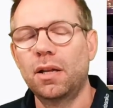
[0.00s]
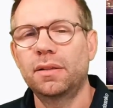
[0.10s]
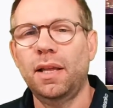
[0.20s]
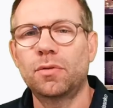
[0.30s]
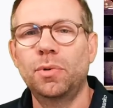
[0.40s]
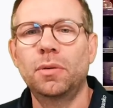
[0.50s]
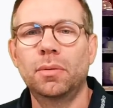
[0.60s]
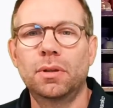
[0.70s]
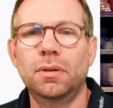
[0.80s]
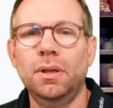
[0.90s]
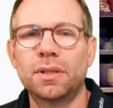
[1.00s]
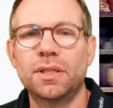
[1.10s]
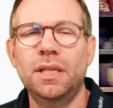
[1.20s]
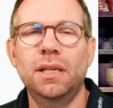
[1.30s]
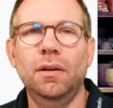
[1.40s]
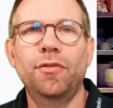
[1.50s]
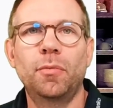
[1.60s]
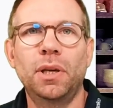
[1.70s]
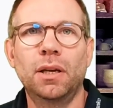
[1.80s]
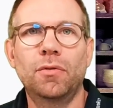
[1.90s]
that we'll see if we're
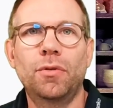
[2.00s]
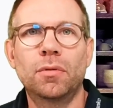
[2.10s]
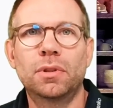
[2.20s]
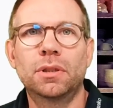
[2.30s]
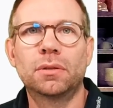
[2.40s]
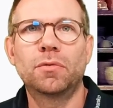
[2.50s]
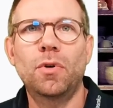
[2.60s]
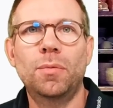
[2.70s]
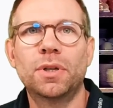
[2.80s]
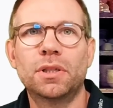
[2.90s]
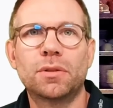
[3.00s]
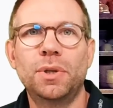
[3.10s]
being forwarded,